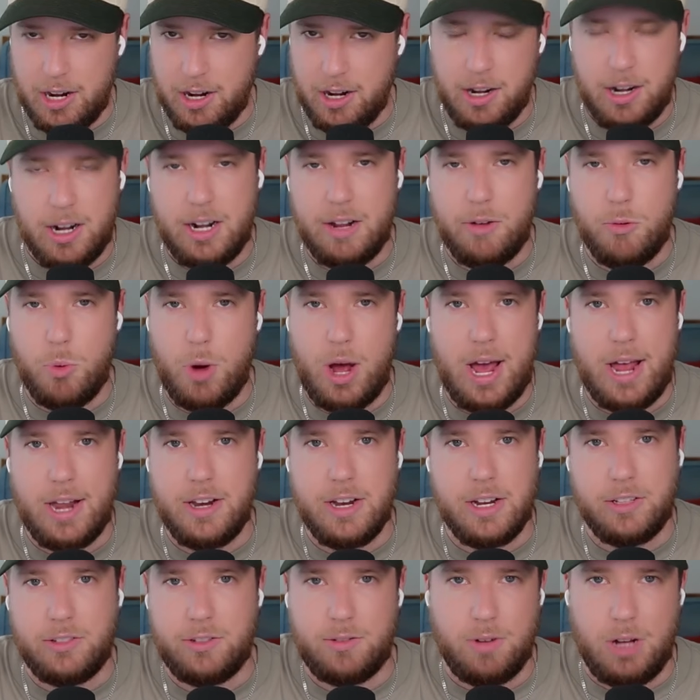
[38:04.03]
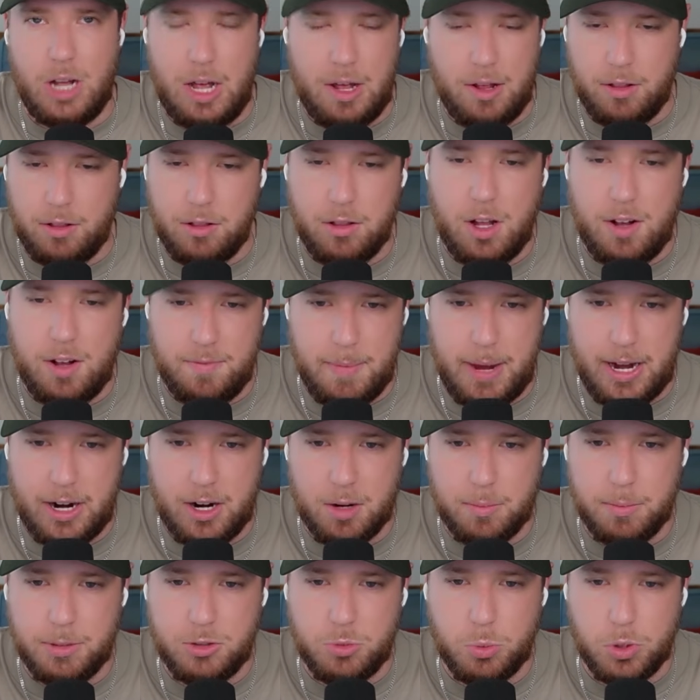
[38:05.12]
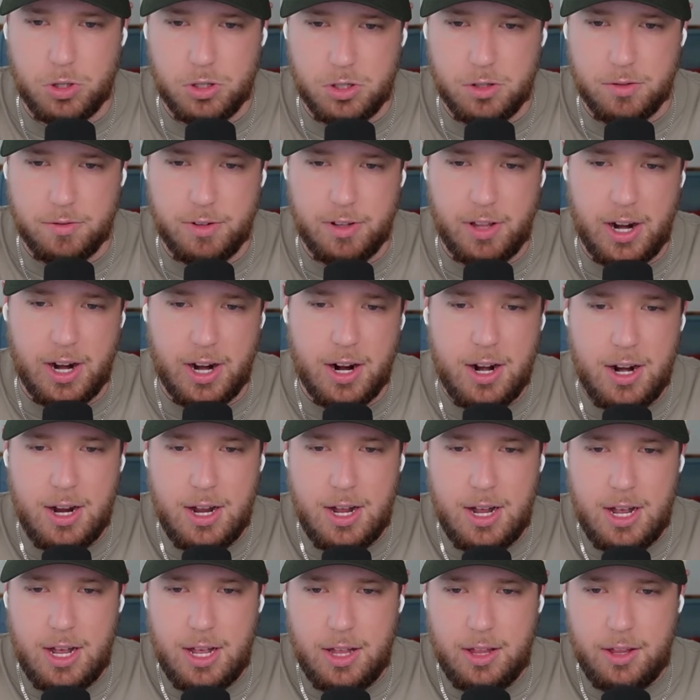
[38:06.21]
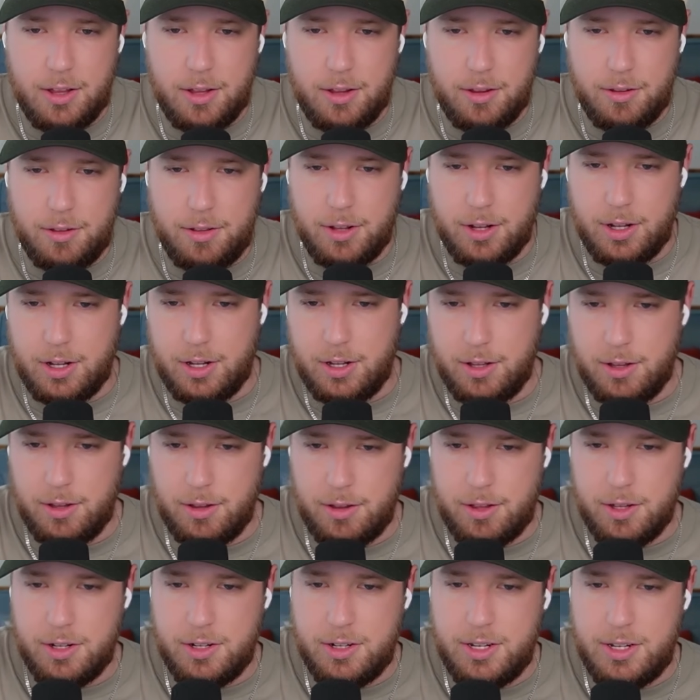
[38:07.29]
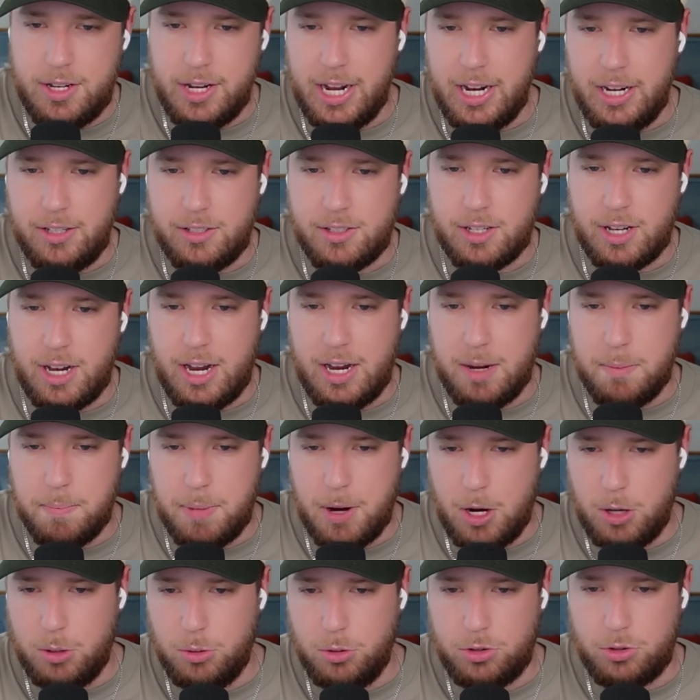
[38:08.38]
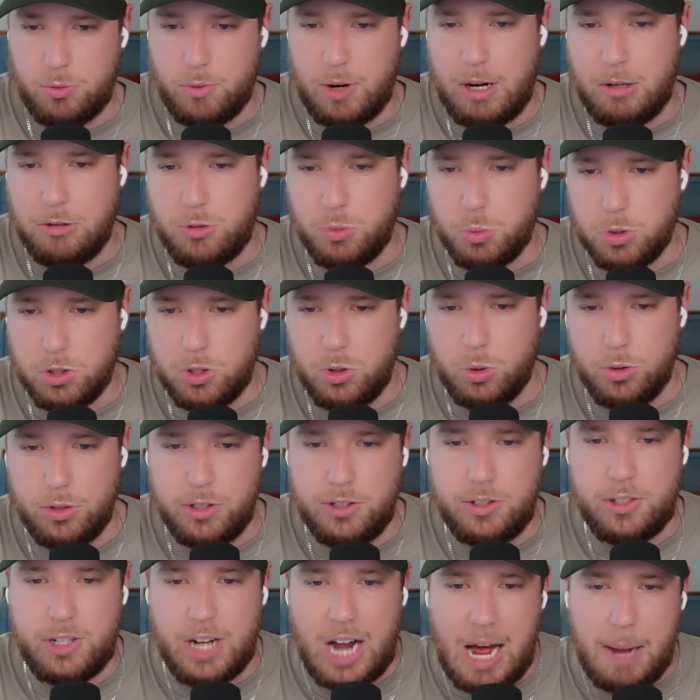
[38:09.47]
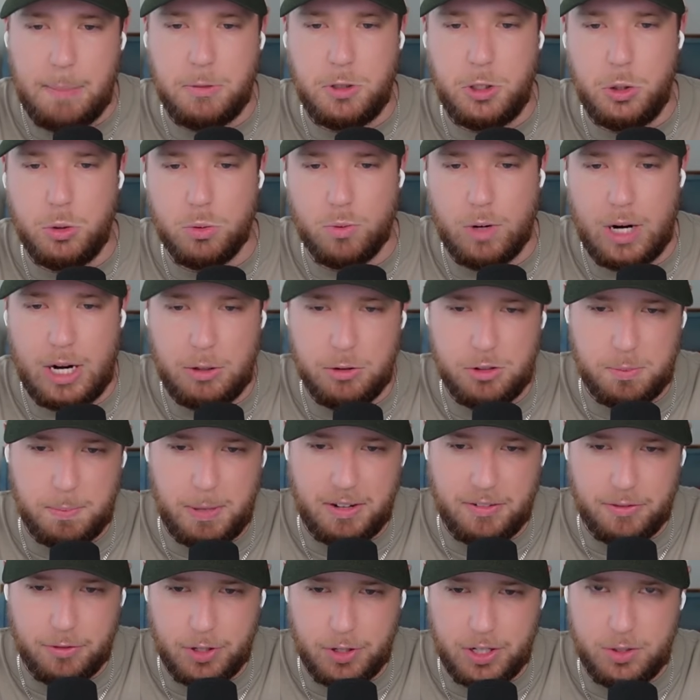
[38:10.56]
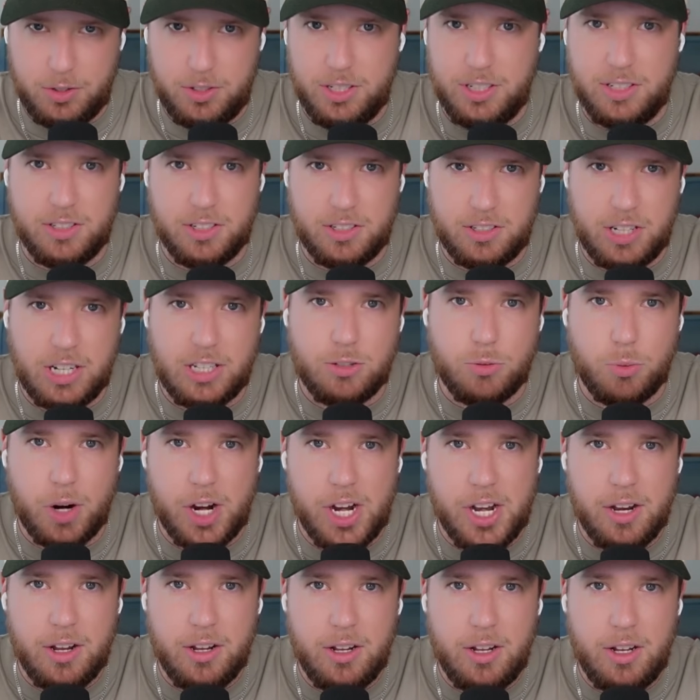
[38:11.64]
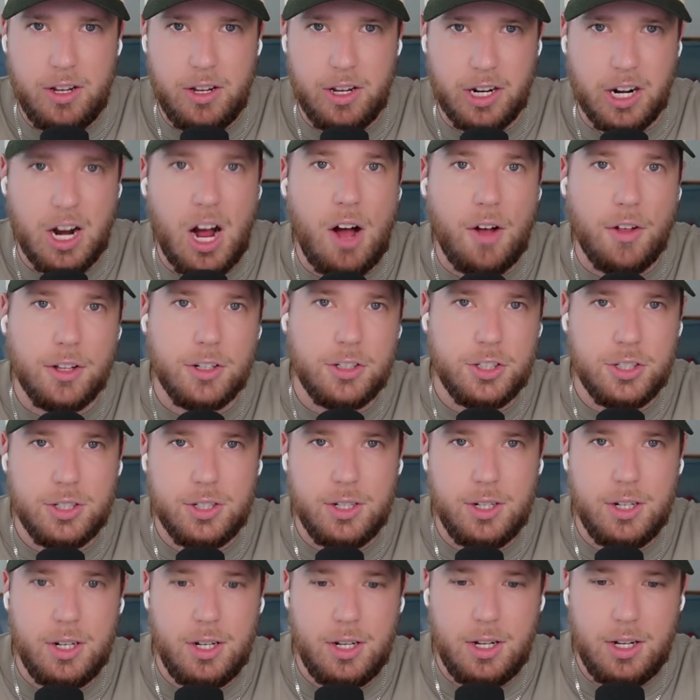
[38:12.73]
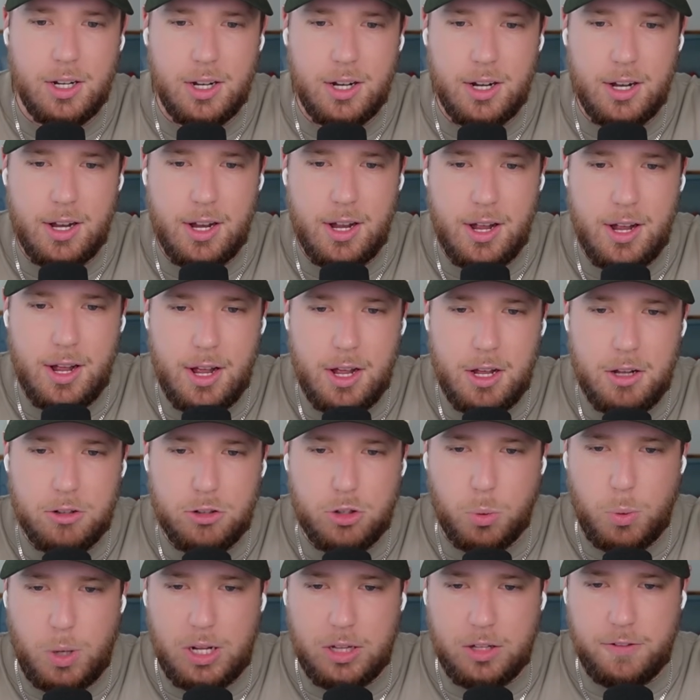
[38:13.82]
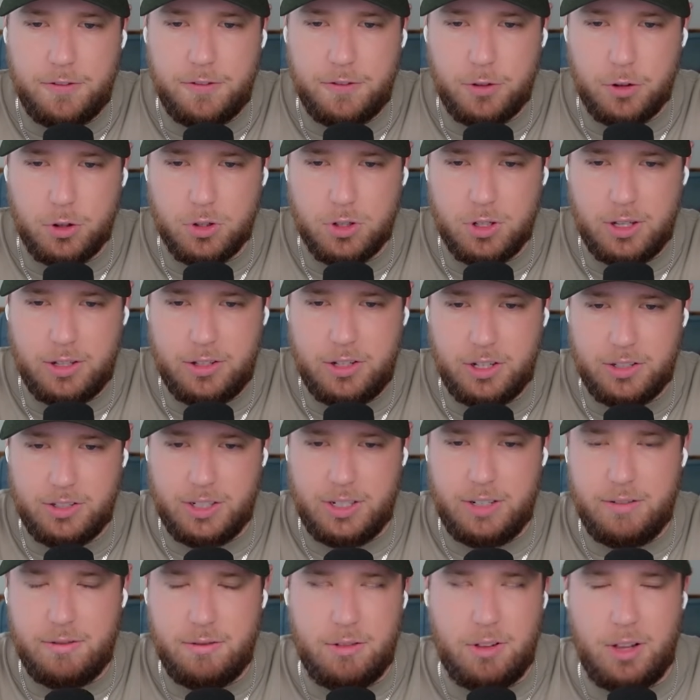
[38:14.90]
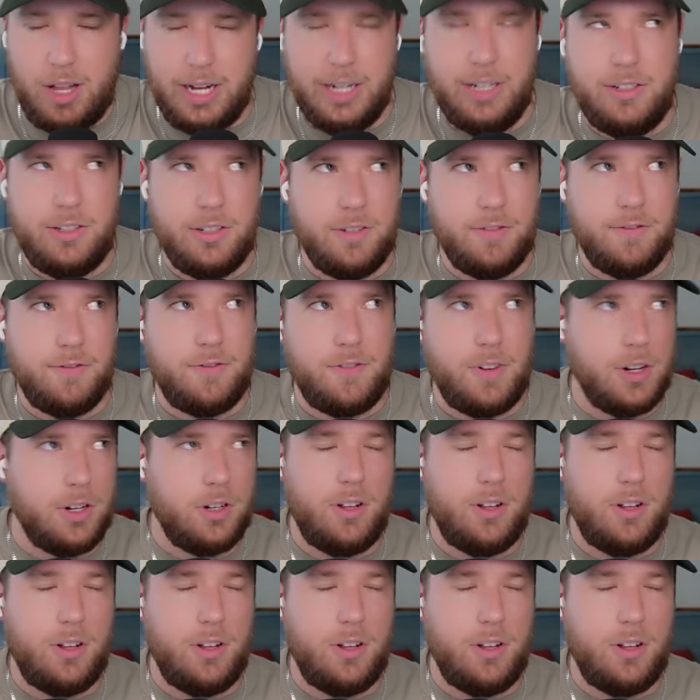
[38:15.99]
in any way. Just love Matt Harmon's work over there. The digs and post routes were Golden's top two routes by frequency and success rate in college. So while LaFleur doesn't like to funnel